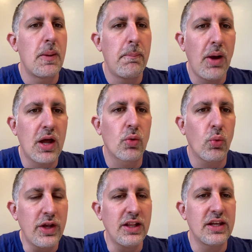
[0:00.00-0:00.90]
But
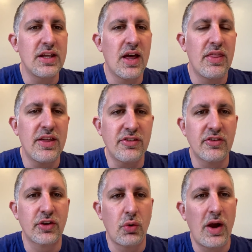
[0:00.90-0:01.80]
really, this
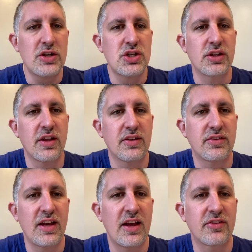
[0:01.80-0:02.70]
is a question that
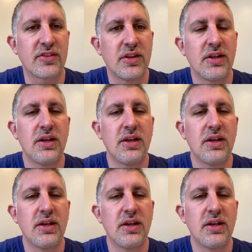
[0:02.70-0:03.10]
says,